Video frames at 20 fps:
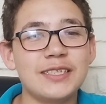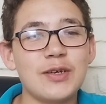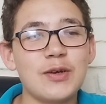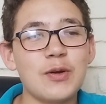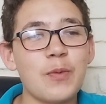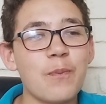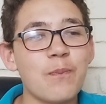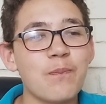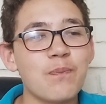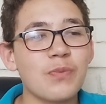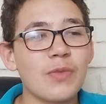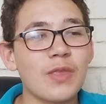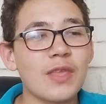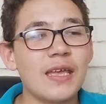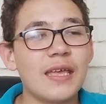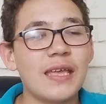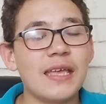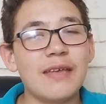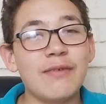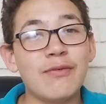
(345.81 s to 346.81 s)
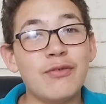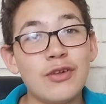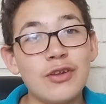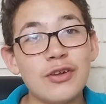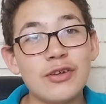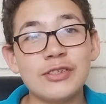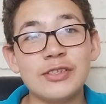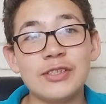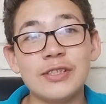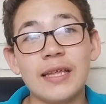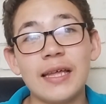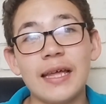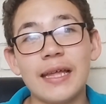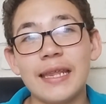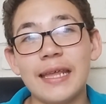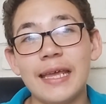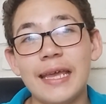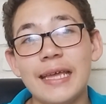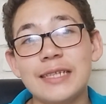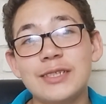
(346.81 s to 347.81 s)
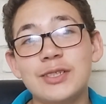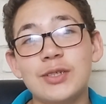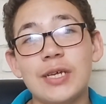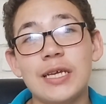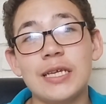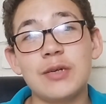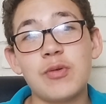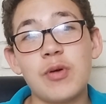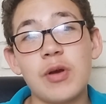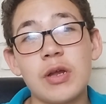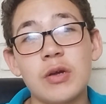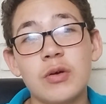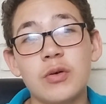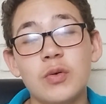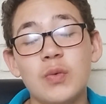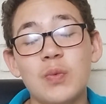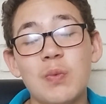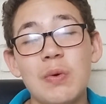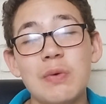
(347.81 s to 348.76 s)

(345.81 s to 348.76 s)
So, if you look at the head-to-head record,